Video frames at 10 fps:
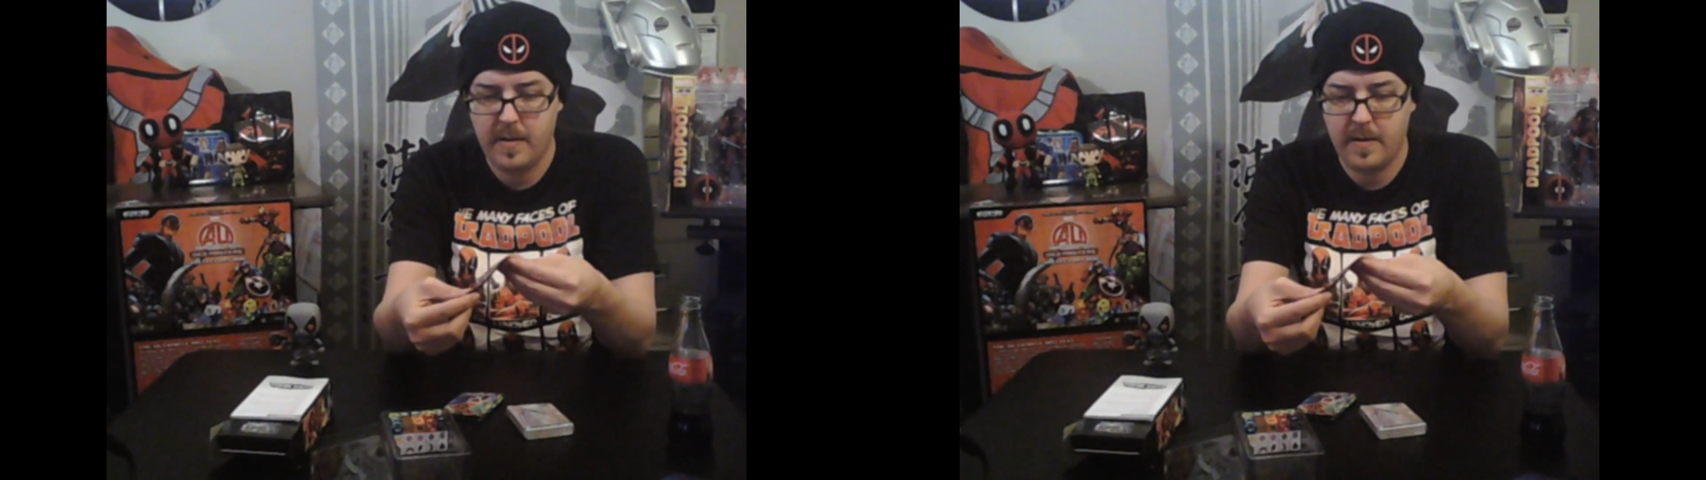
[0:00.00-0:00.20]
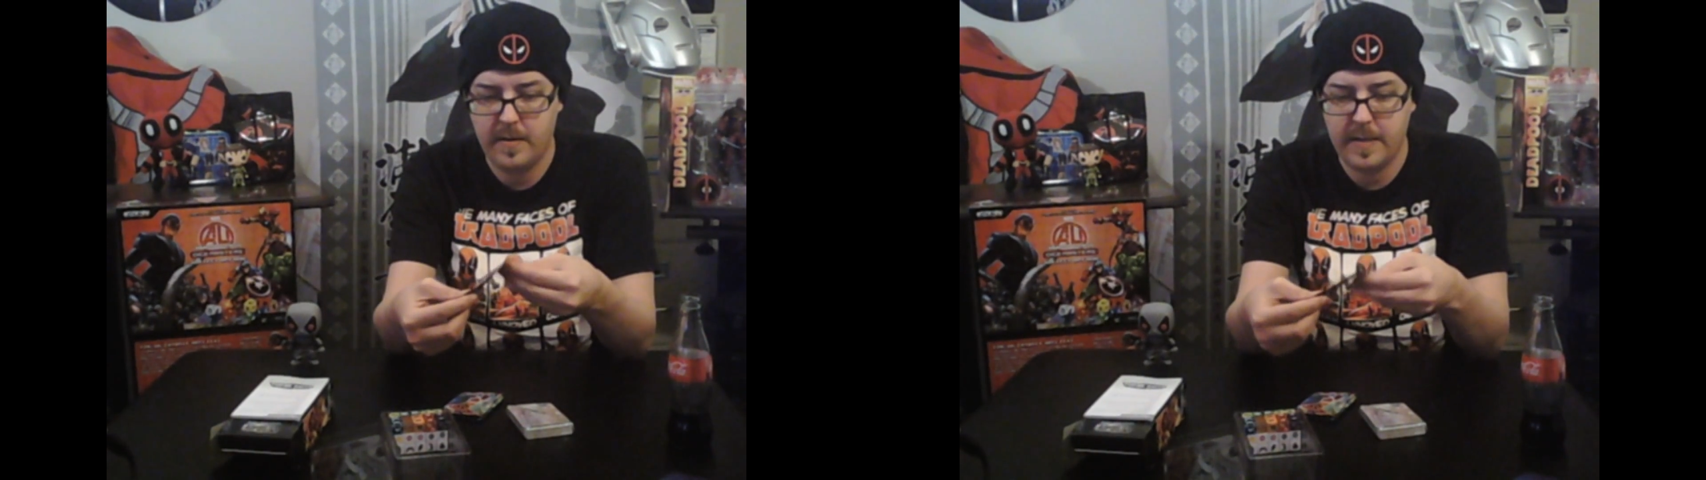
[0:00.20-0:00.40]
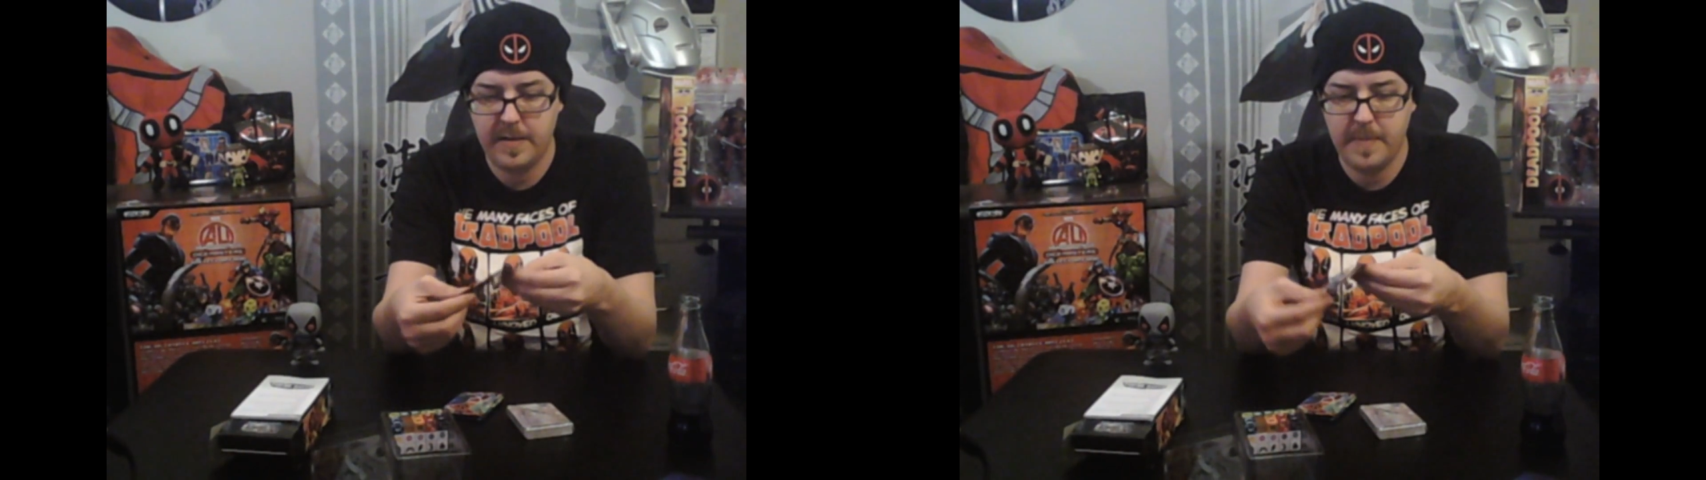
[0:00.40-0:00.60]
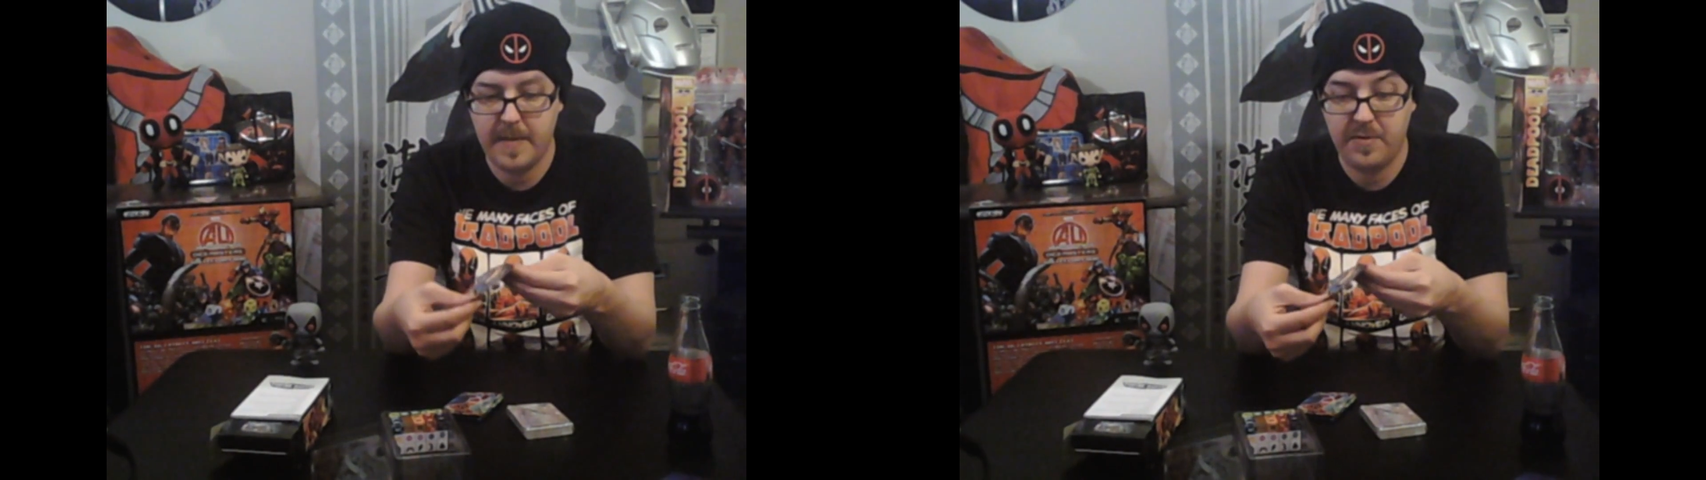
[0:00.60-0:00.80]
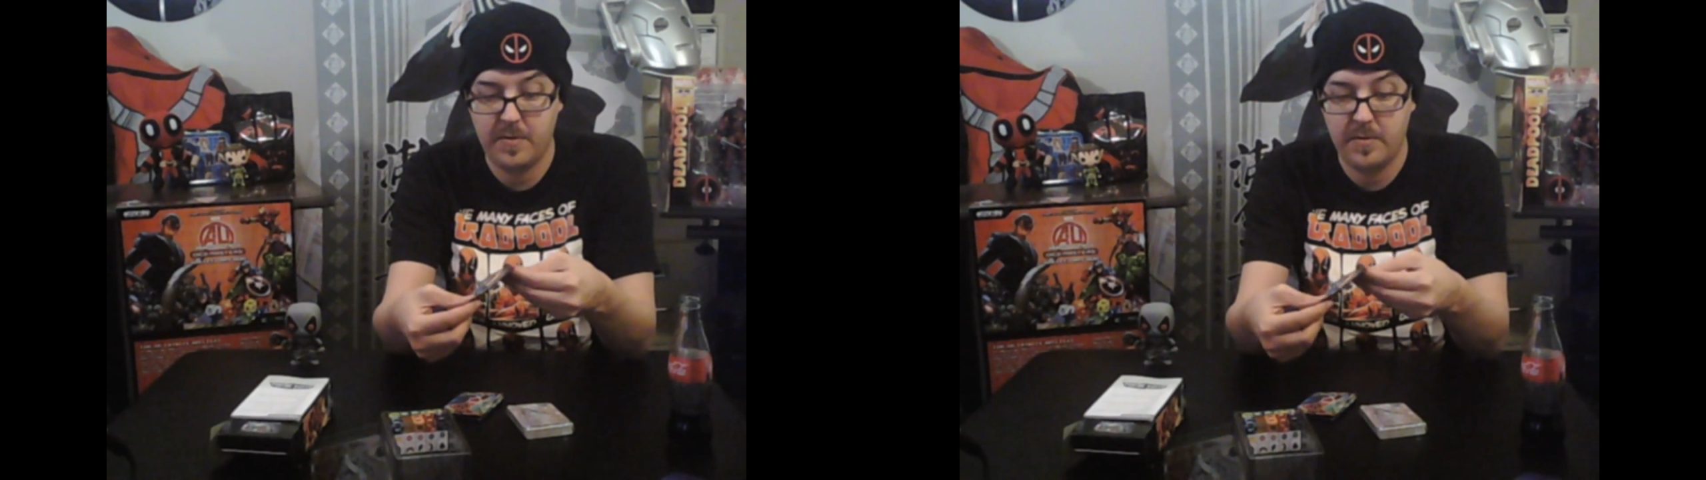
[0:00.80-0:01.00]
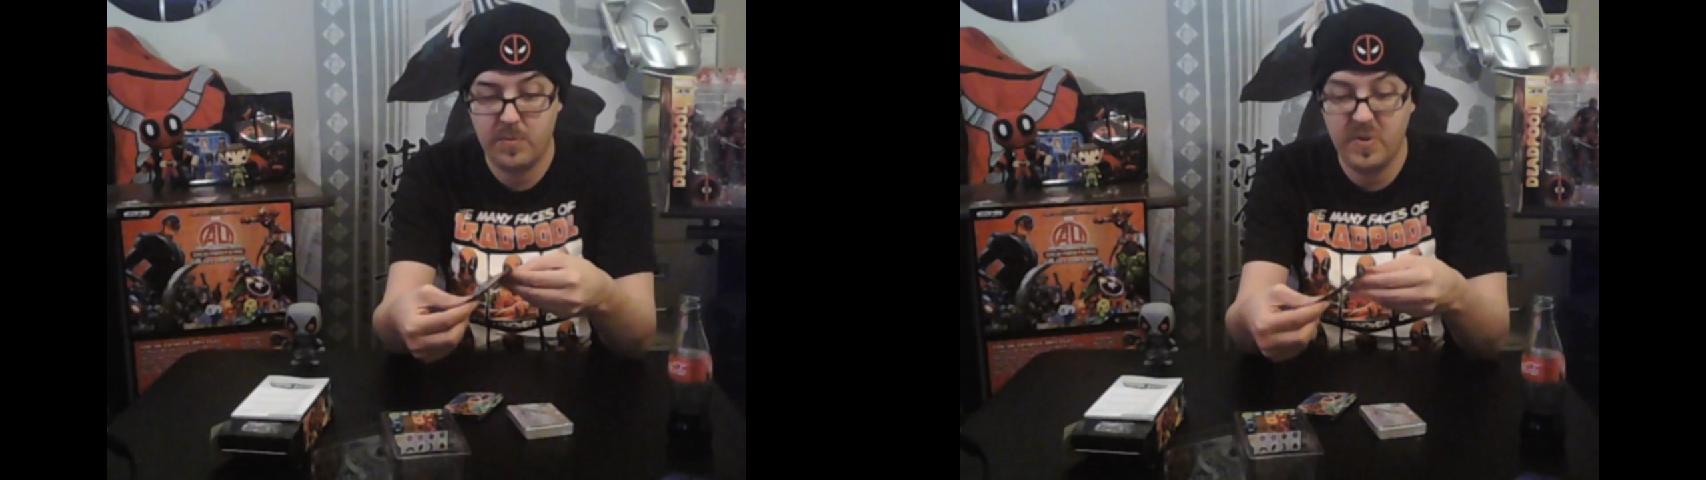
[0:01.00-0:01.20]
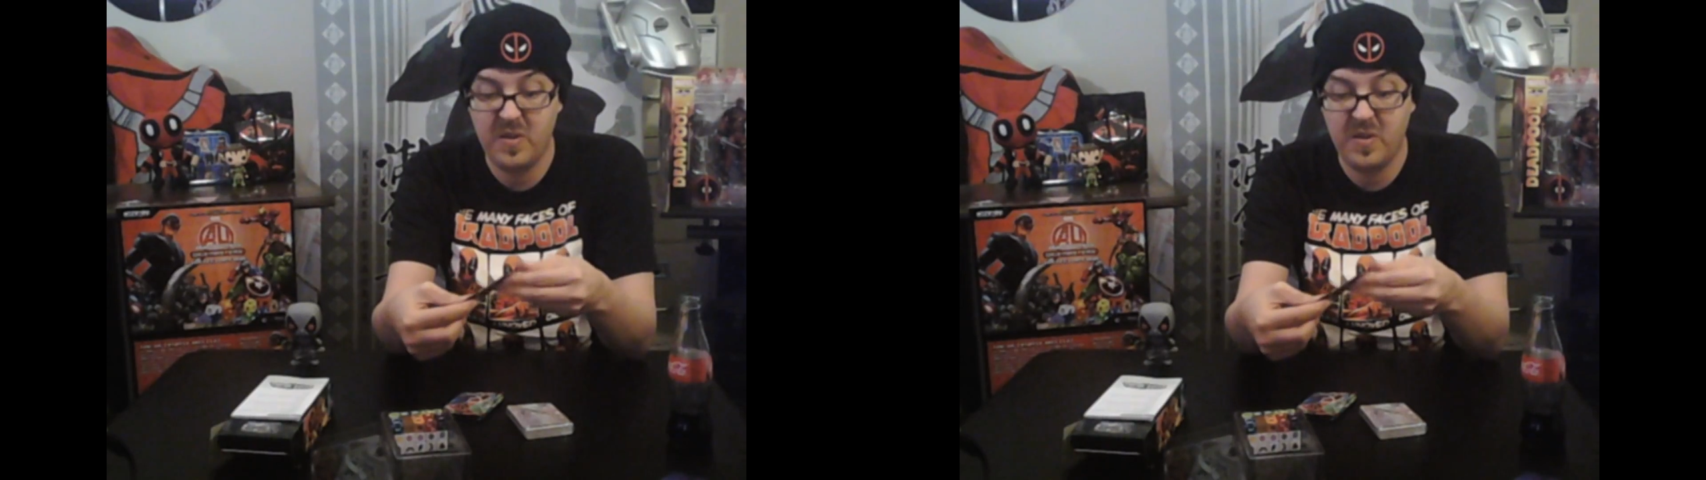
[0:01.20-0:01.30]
Dicemasters